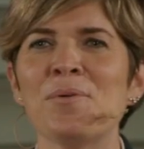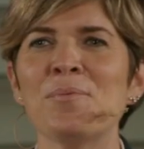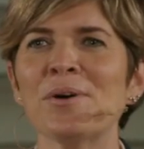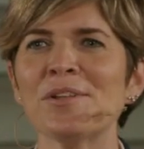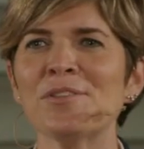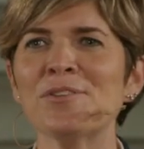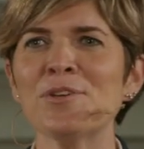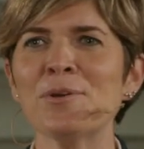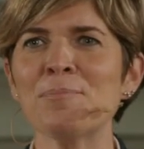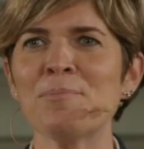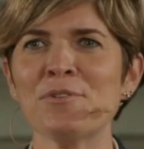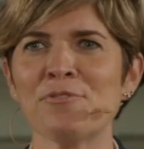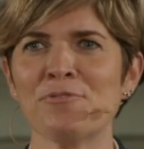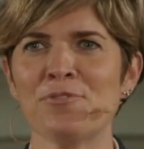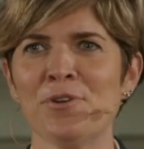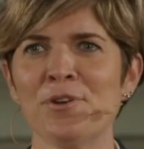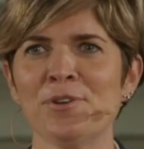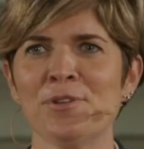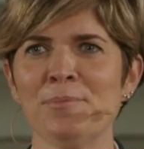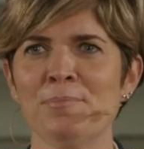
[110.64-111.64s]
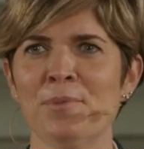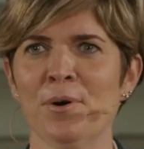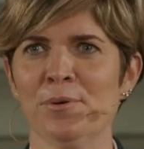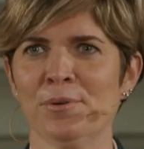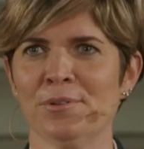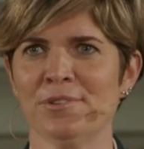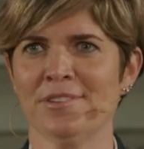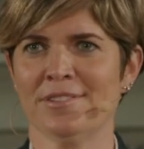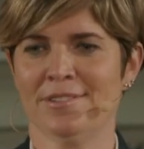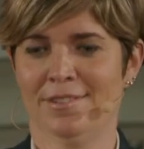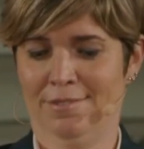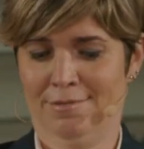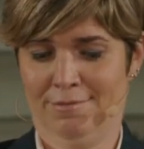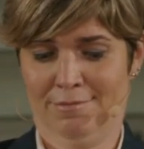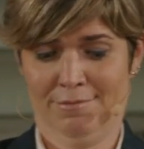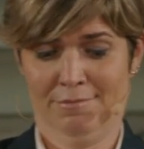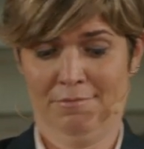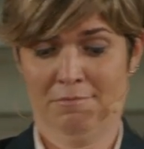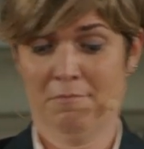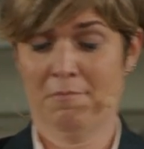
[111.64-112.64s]
What do you prefer the most?
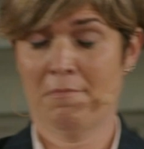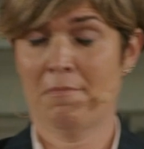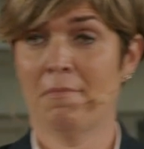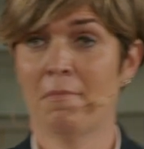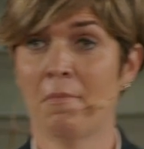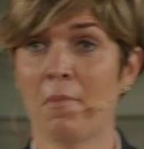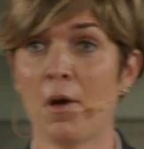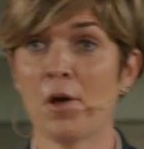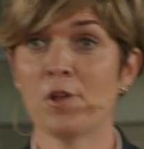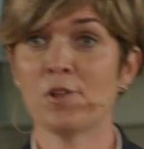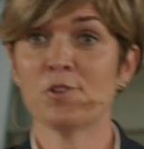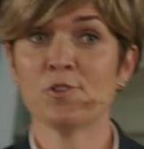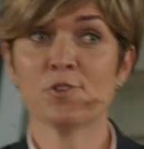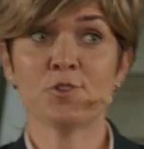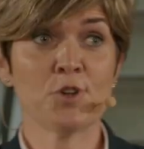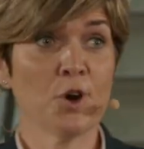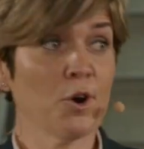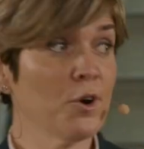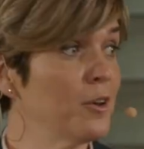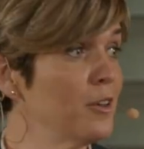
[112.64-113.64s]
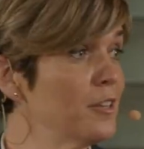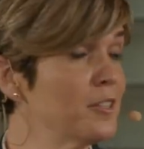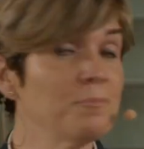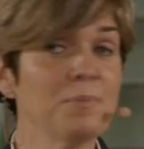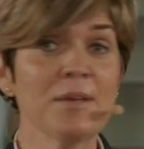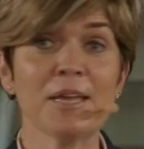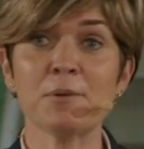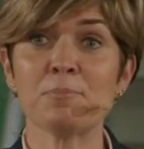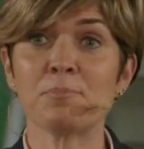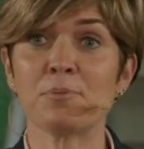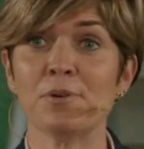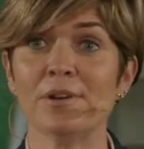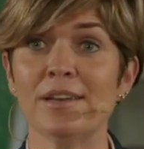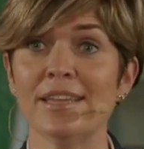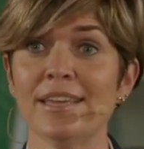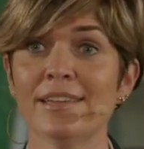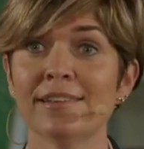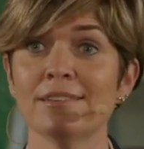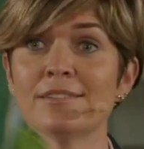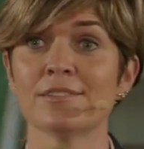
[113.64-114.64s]
Chocolates being
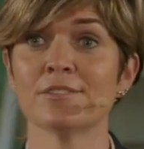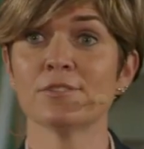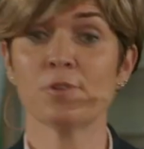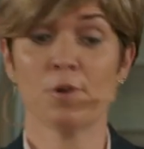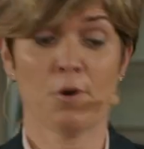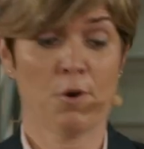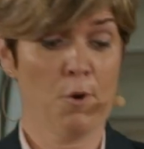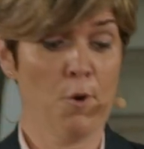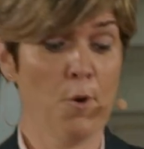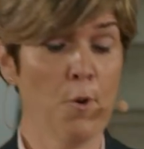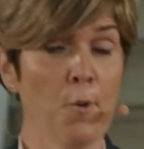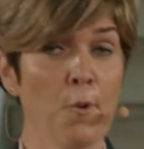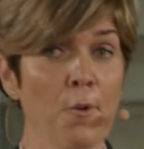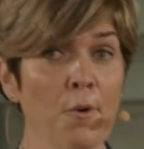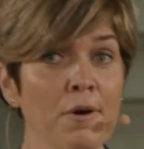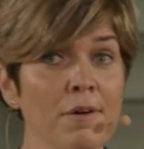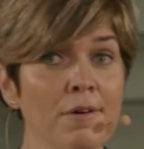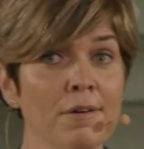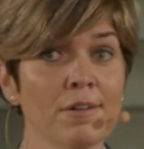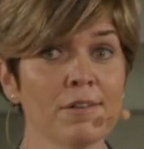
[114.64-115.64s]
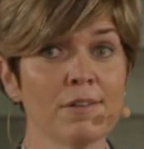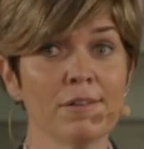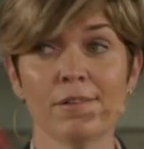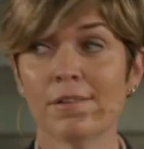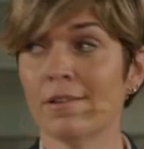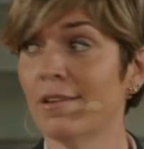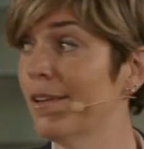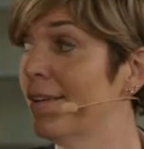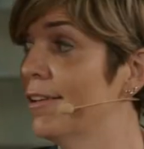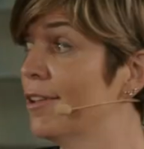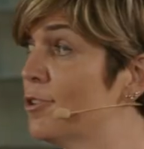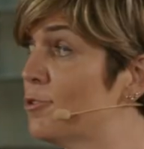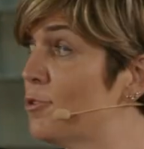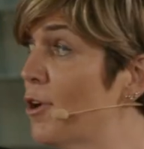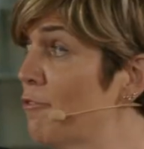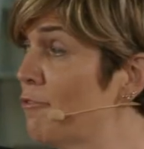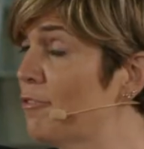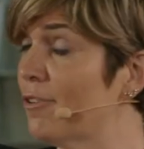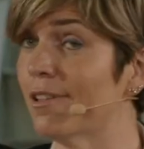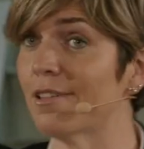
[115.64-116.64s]
pralines or
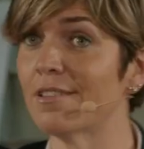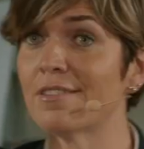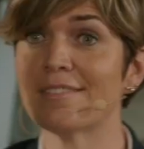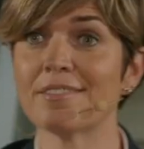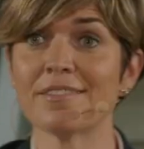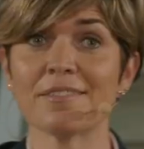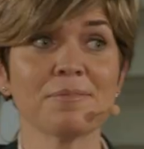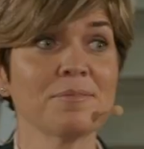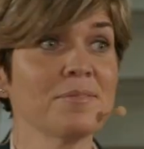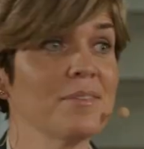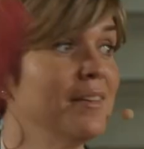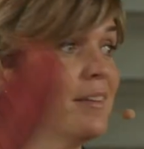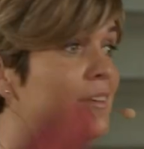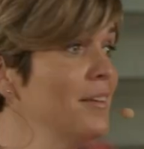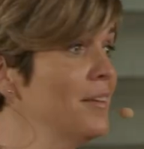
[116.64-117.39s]
truffles?